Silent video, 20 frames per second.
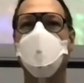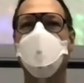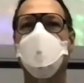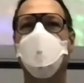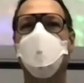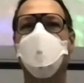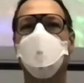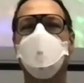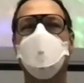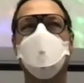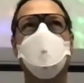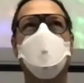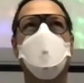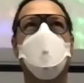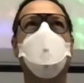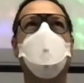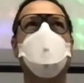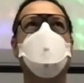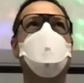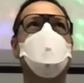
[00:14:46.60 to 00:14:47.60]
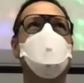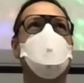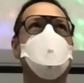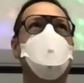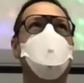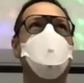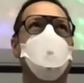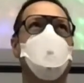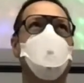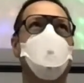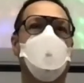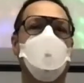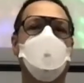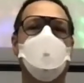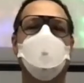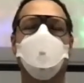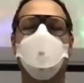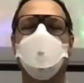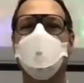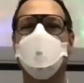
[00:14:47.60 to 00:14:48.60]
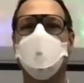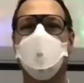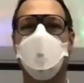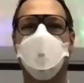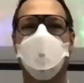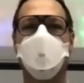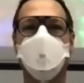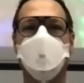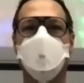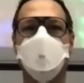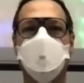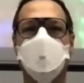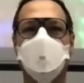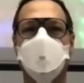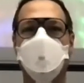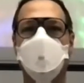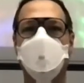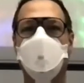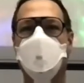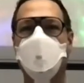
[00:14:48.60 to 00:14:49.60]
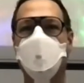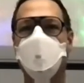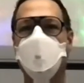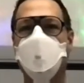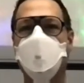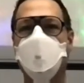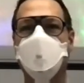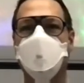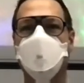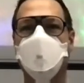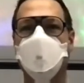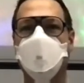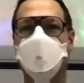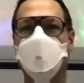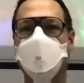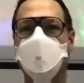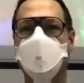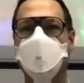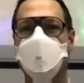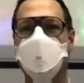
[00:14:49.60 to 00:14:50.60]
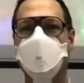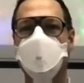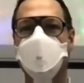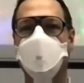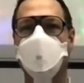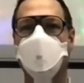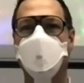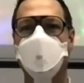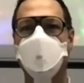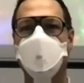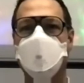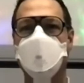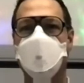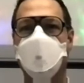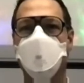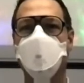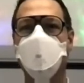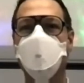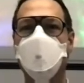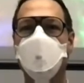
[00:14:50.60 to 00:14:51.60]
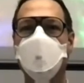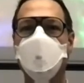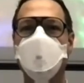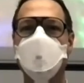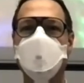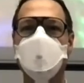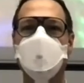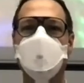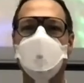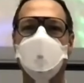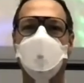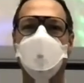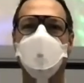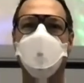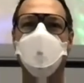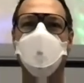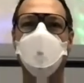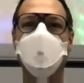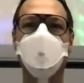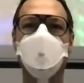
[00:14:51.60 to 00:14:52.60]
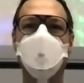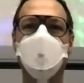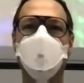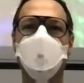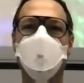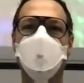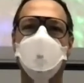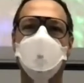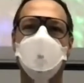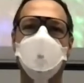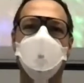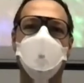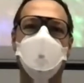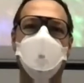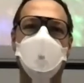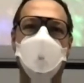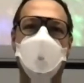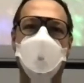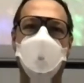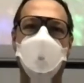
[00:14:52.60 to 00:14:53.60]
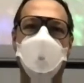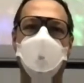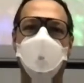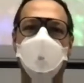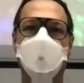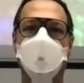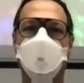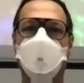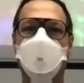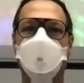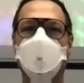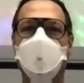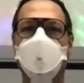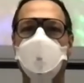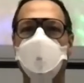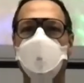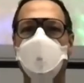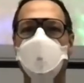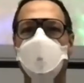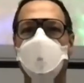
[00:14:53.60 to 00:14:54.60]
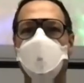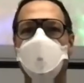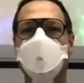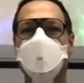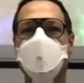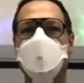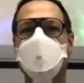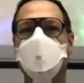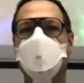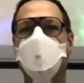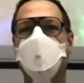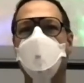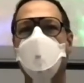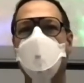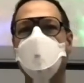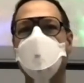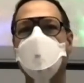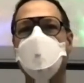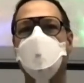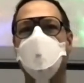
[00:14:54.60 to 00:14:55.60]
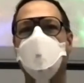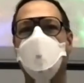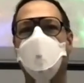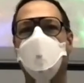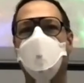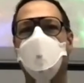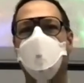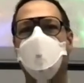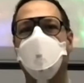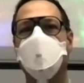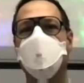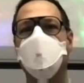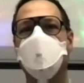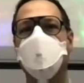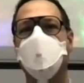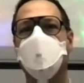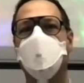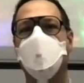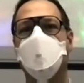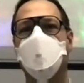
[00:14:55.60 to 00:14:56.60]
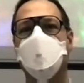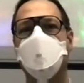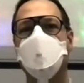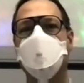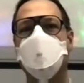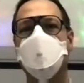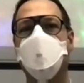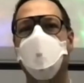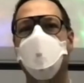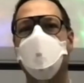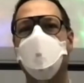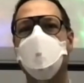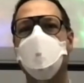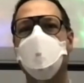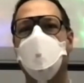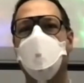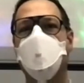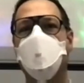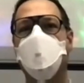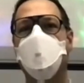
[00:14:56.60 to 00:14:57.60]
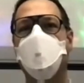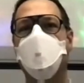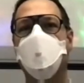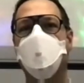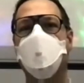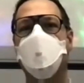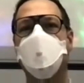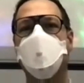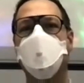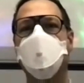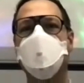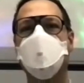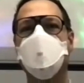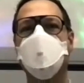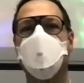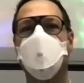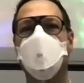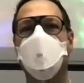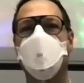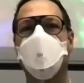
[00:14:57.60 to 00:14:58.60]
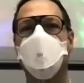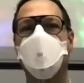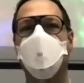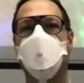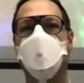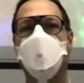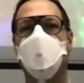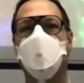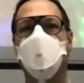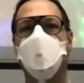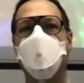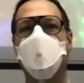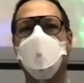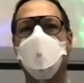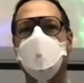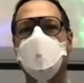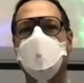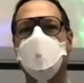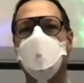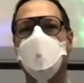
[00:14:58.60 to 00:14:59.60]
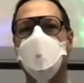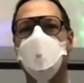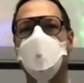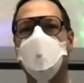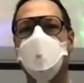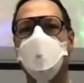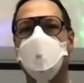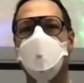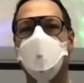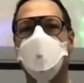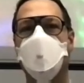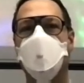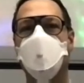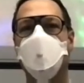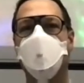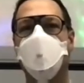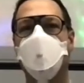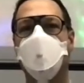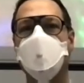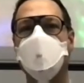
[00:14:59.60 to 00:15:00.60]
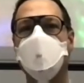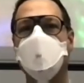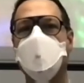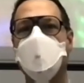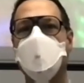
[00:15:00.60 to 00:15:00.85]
to stain specific parts of the cell. So here we have the the cell nucleus in blue. We have here this green spot, which is called the centrosome. This is where microtubules grow outwards,